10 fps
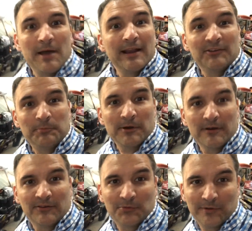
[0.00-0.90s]
my
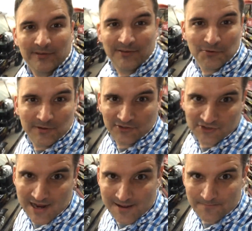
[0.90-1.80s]
experience with doing this
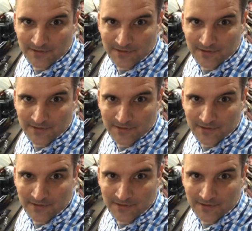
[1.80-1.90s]
job.